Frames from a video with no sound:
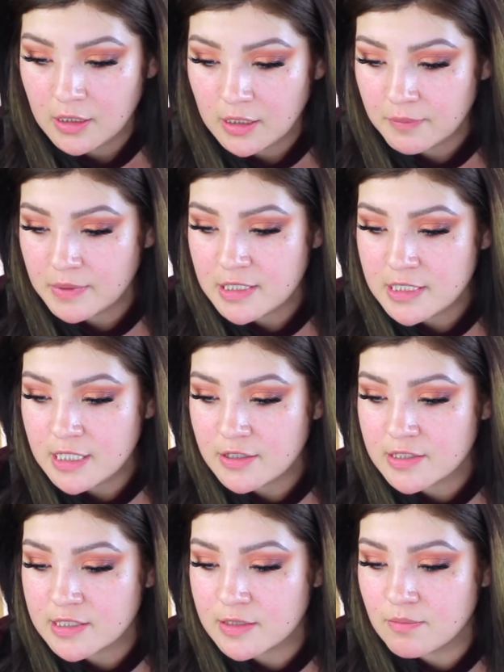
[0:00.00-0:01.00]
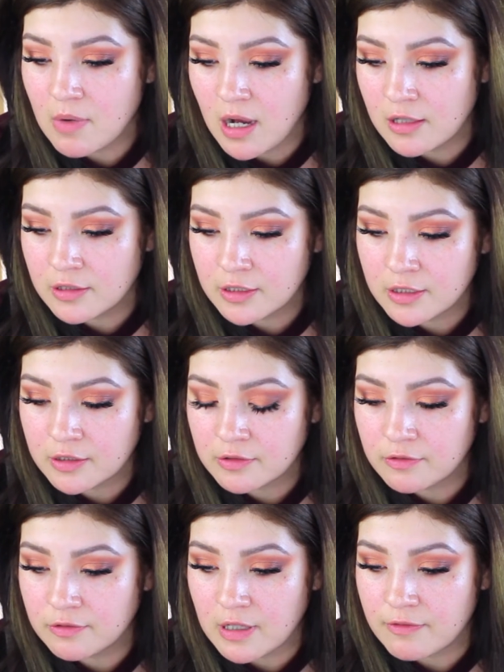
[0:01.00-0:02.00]
I'm going to take a smaller
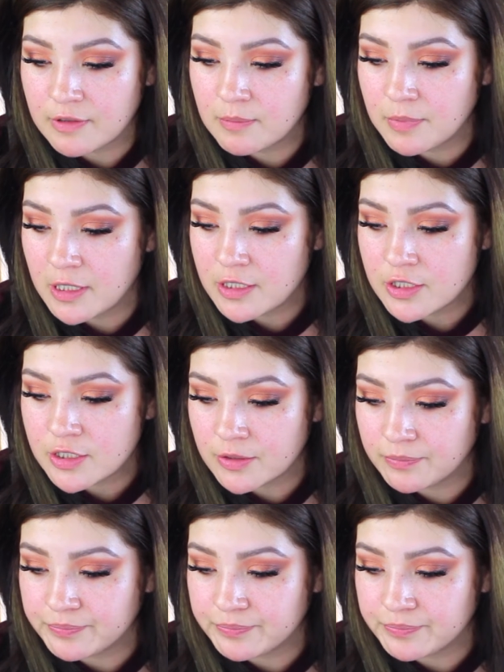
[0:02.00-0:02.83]
fluffy brush.